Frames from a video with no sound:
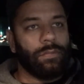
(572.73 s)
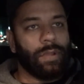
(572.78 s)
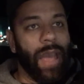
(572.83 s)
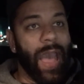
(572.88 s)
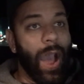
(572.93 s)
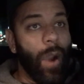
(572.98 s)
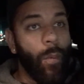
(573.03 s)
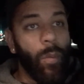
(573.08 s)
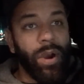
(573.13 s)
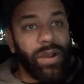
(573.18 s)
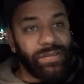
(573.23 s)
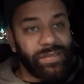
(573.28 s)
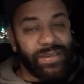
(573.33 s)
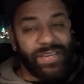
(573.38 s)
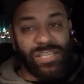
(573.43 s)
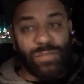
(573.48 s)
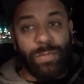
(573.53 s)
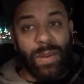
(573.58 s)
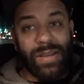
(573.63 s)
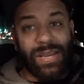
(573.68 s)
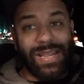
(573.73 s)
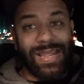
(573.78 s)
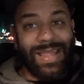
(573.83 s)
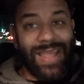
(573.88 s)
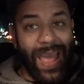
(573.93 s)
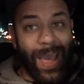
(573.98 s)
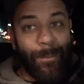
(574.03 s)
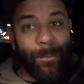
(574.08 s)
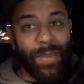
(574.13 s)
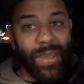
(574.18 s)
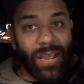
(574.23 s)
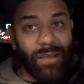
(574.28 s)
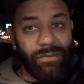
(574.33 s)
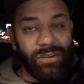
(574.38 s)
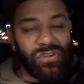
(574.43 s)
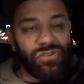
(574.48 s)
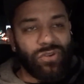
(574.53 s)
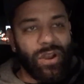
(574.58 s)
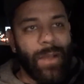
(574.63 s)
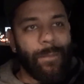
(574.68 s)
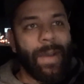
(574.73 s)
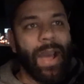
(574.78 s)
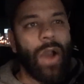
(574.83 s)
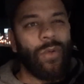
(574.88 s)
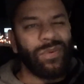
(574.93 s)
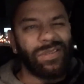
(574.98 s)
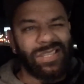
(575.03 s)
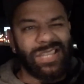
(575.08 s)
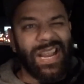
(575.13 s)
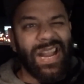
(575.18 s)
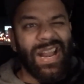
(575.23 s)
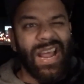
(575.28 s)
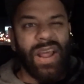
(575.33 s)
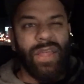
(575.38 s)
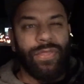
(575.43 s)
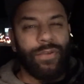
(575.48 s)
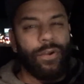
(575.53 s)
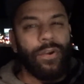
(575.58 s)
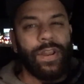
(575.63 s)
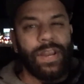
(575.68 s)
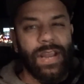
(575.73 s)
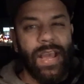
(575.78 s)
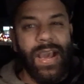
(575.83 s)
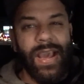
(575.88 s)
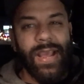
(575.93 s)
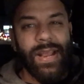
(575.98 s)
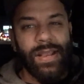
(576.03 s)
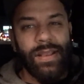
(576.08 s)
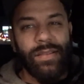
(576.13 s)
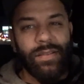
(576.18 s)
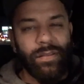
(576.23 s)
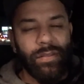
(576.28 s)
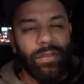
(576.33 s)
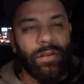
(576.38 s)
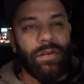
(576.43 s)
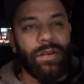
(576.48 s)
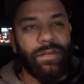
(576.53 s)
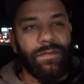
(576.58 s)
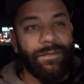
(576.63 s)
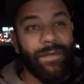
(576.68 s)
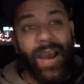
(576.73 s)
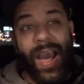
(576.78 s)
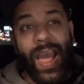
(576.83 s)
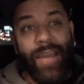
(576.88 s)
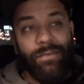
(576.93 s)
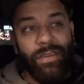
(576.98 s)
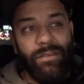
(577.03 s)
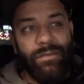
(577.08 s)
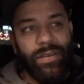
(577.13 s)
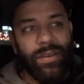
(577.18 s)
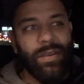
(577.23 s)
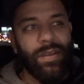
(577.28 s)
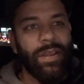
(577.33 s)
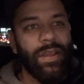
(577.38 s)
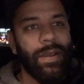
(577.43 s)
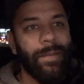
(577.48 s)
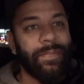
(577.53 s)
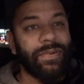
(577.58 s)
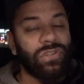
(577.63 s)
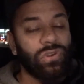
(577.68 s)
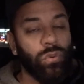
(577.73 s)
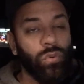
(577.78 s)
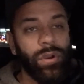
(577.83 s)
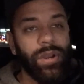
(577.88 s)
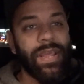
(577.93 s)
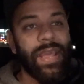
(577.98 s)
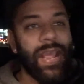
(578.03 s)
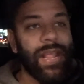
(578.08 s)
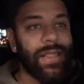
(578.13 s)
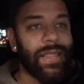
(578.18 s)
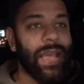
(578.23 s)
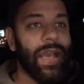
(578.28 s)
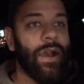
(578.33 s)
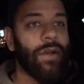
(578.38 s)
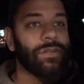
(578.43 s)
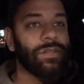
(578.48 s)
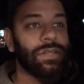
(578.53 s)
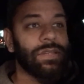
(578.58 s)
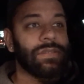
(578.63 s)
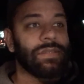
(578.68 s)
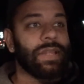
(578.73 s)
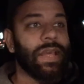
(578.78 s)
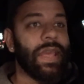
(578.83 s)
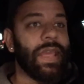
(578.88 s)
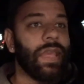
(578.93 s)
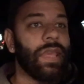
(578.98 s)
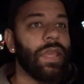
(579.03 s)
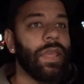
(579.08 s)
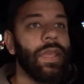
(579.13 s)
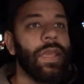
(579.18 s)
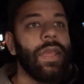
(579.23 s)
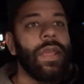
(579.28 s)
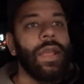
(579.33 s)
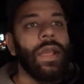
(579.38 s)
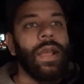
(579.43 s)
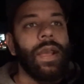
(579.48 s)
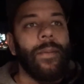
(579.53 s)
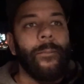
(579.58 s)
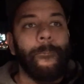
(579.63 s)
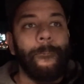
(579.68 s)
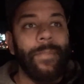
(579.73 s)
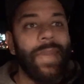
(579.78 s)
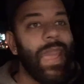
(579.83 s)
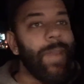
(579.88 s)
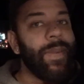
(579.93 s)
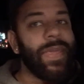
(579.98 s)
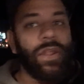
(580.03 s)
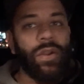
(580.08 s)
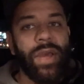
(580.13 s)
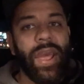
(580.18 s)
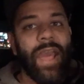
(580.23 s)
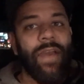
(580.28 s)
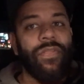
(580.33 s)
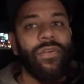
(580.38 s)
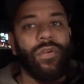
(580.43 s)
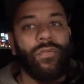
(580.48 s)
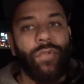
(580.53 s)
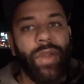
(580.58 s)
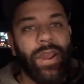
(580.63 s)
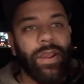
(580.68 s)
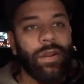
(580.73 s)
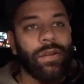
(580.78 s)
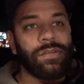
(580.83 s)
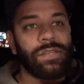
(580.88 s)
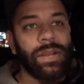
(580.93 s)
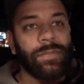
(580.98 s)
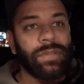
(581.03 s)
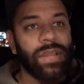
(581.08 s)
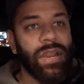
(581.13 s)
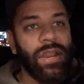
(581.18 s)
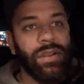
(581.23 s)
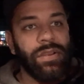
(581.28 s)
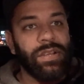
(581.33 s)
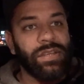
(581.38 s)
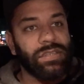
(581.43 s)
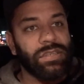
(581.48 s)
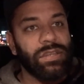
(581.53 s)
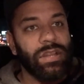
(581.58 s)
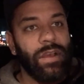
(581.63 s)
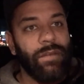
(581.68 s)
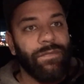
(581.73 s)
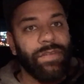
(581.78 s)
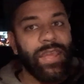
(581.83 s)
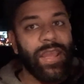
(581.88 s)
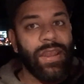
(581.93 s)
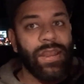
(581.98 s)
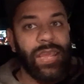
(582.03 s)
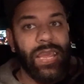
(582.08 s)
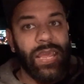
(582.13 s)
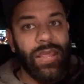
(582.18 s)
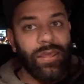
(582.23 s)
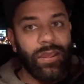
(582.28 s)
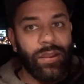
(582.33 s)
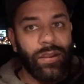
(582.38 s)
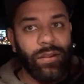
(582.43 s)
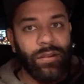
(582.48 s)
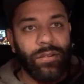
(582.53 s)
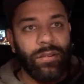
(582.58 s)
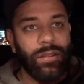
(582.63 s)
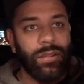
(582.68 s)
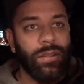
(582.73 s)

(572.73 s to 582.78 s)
I wasn't expecting that big of a drop. I was thinking like 39, 35 even, but 28,000 is like maybe they don't have their records updated just enough yet either.